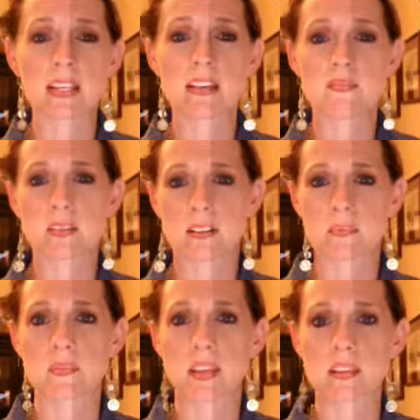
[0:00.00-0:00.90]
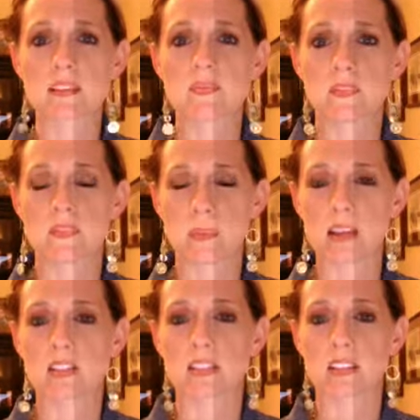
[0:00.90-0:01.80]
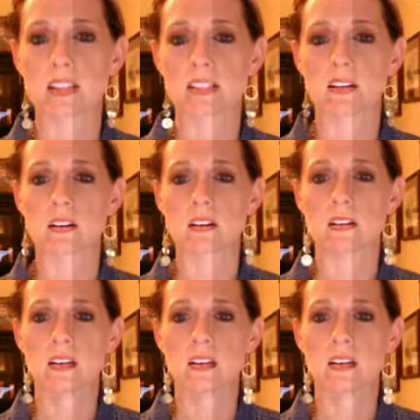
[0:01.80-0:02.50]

gives us some sensitive information to consider.